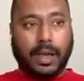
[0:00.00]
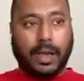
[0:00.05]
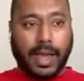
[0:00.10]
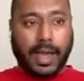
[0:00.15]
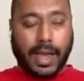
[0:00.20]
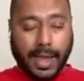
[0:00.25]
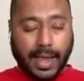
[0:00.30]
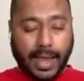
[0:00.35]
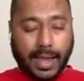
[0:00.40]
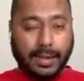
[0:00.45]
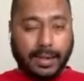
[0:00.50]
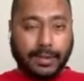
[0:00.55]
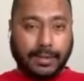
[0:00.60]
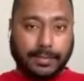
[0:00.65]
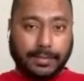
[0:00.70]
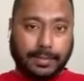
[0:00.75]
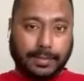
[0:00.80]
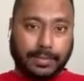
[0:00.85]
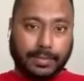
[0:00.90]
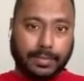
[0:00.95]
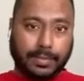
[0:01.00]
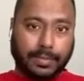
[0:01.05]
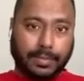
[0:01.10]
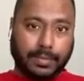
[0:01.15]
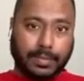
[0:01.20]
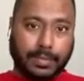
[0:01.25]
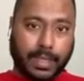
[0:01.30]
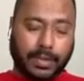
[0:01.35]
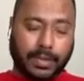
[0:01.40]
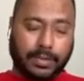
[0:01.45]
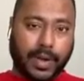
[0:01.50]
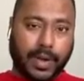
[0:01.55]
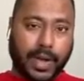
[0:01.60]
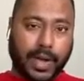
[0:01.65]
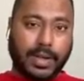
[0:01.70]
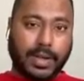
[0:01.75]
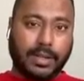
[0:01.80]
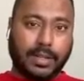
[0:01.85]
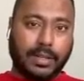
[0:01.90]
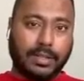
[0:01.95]
And the
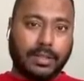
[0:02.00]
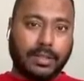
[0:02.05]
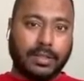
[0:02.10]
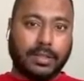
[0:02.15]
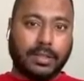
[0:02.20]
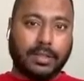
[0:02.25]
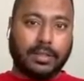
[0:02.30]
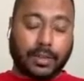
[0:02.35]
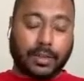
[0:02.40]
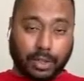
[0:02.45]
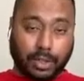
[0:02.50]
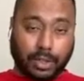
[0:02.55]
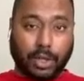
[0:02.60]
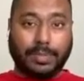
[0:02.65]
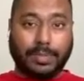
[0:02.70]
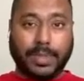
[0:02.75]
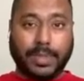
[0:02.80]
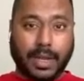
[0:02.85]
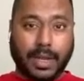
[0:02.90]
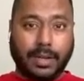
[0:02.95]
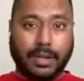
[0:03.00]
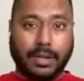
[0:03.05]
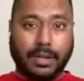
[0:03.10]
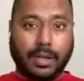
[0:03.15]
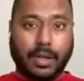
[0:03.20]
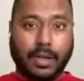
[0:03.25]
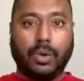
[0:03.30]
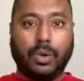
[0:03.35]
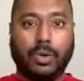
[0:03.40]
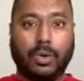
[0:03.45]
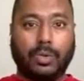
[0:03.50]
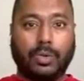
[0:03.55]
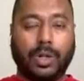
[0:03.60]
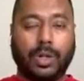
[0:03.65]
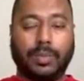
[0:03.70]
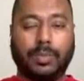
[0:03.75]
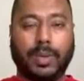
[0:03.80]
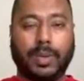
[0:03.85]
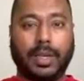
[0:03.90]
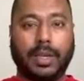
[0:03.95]
final for the top 10
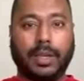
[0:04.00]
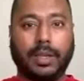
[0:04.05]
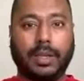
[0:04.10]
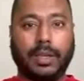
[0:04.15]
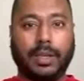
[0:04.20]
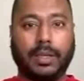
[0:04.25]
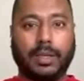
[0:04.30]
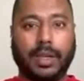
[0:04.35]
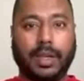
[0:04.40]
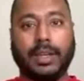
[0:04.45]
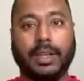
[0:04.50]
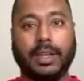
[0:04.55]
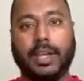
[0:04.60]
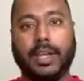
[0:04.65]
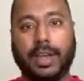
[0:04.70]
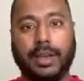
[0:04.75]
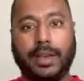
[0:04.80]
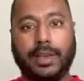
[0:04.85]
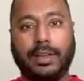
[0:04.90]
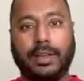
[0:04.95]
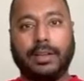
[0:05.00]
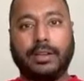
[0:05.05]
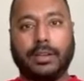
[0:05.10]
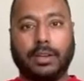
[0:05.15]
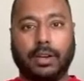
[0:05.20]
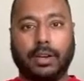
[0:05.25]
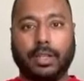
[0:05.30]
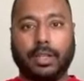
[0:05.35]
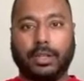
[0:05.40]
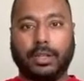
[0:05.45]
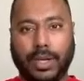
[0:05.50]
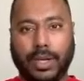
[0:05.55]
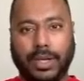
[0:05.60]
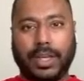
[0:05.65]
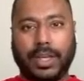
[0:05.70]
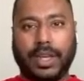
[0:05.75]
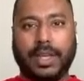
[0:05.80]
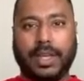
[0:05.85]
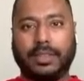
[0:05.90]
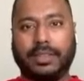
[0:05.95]
will be in KL on the
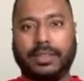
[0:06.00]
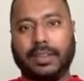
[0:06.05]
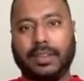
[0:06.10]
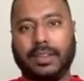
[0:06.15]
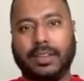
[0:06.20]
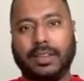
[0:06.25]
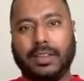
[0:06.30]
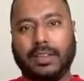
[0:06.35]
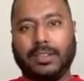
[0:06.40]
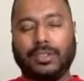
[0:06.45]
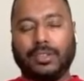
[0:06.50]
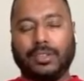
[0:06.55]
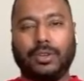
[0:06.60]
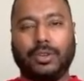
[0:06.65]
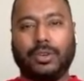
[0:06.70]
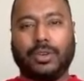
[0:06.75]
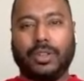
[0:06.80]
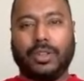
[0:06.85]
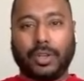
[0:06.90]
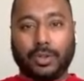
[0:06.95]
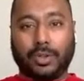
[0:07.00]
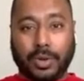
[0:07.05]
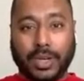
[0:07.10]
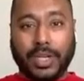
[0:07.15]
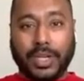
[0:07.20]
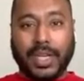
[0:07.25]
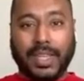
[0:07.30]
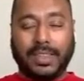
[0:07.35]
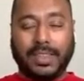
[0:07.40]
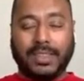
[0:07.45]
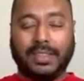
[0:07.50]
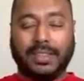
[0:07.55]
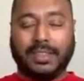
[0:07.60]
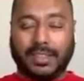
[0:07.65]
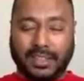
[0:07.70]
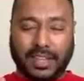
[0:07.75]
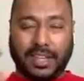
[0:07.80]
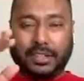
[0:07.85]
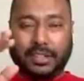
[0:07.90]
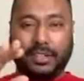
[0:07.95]
28th. So on the 28th
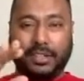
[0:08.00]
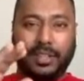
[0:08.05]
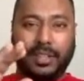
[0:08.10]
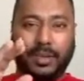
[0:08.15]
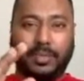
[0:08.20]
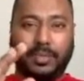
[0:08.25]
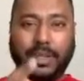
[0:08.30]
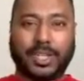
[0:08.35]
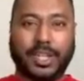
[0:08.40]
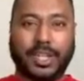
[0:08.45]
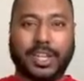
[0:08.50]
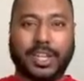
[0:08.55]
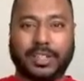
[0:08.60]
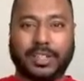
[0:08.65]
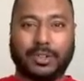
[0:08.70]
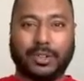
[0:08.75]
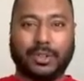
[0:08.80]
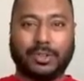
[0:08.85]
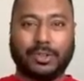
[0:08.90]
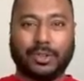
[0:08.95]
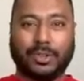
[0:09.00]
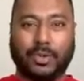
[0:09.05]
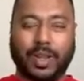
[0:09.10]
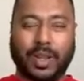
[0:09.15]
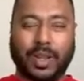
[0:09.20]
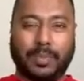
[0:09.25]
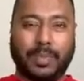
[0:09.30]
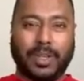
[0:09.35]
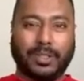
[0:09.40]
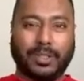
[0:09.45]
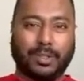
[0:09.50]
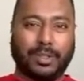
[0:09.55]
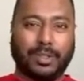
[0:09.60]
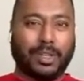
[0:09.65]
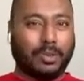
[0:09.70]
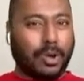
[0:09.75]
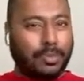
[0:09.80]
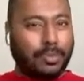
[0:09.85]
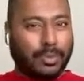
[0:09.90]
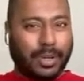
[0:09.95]
is actually the pitching is also overlapping. So the
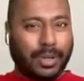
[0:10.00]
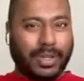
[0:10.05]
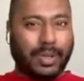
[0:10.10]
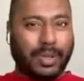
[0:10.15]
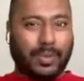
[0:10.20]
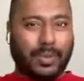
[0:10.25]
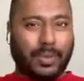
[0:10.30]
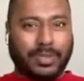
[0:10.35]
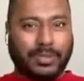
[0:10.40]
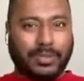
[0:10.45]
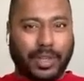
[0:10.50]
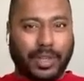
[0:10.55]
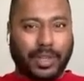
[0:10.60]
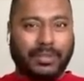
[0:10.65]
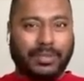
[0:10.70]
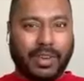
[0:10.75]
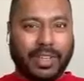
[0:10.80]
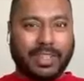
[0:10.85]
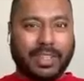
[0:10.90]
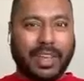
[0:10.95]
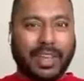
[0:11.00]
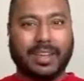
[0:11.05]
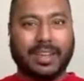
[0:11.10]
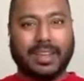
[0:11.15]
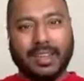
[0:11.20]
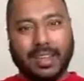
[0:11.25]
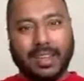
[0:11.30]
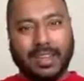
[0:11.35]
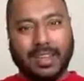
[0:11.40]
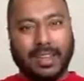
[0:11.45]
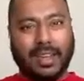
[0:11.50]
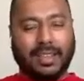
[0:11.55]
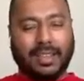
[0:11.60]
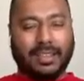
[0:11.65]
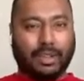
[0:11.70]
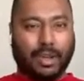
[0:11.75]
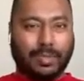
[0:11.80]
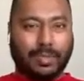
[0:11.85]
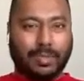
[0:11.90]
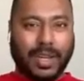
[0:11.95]
top 20 pitch for InvestHack and the
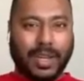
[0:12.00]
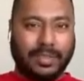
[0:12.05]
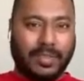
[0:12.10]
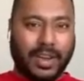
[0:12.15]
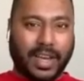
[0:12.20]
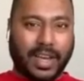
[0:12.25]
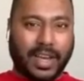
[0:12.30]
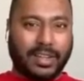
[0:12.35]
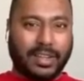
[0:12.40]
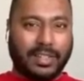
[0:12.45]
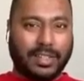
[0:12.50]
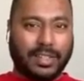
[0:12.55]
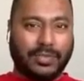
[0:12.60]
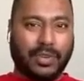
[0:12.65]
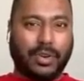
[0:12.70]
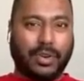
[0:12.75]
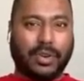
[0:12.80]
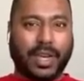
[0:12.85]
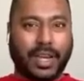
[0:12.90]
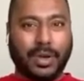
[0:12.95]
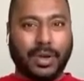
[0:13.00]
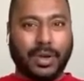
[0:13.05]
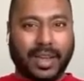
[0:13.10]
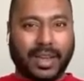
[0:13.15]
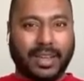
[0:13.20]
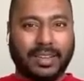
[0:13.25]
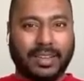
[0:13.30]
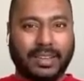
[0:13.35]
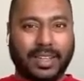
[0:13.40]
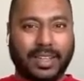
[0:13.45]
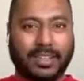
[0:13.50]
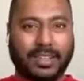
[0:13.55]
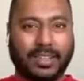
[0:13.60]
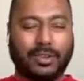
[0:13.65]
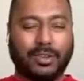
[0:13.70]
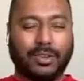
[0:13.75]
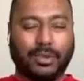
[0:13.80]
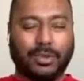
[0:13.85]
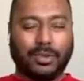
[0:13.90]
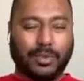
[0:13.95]
top 10 finals for Can You Hack It
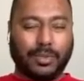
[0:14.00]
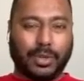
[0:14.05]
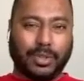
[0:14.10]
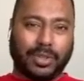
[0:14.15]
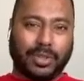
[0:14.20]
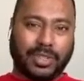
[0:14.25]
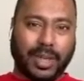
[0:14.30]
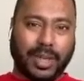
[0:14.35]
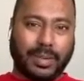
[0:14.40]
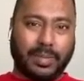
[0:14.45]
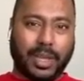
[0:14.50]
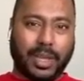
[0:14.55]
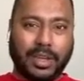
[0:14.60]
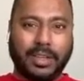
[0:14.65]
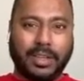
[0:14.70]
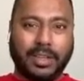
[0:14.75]
Datathon will be on the same day.